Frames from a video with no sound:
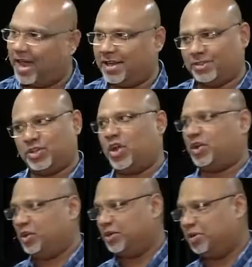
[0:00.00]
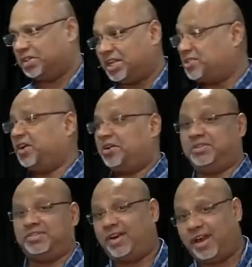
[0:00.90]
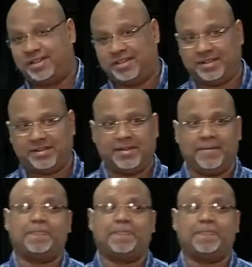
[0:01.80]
That is not going to work. That's not a good strategy.